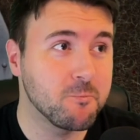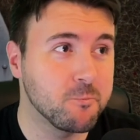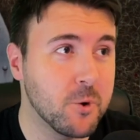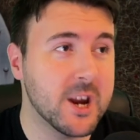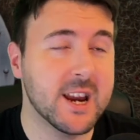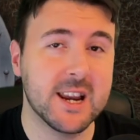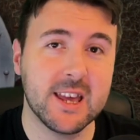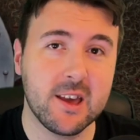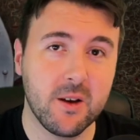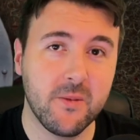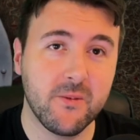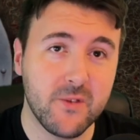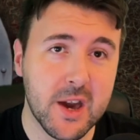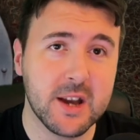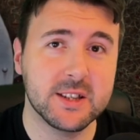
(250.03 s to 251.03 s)
really
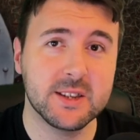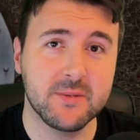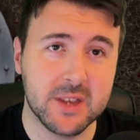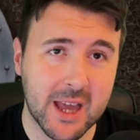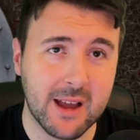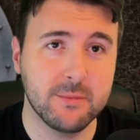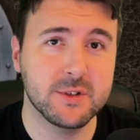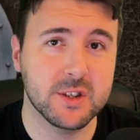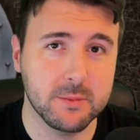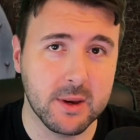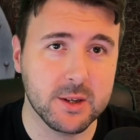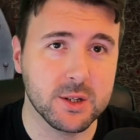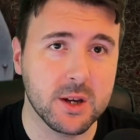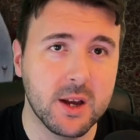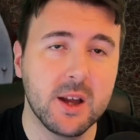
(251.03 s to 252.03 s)
effective
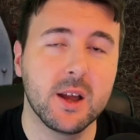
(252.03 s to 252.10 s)
countermeasure.